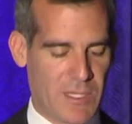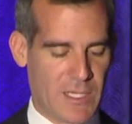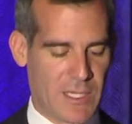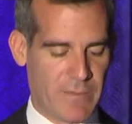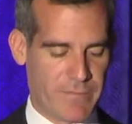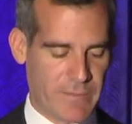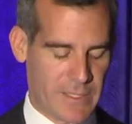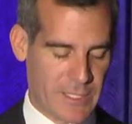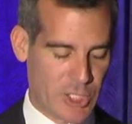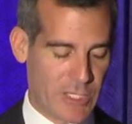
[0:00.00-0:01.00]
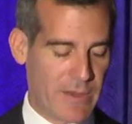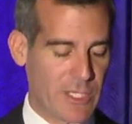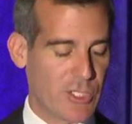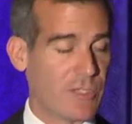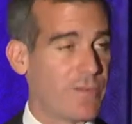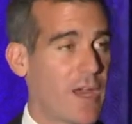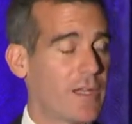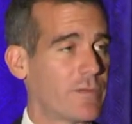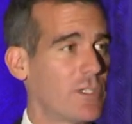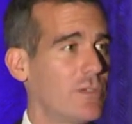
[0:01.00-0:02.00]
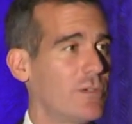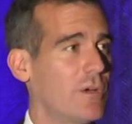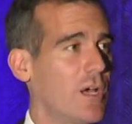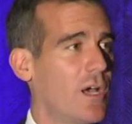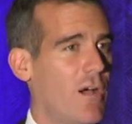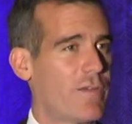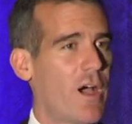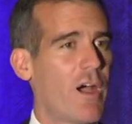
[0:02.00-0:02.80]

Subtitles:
if in a generation, if not of two, of the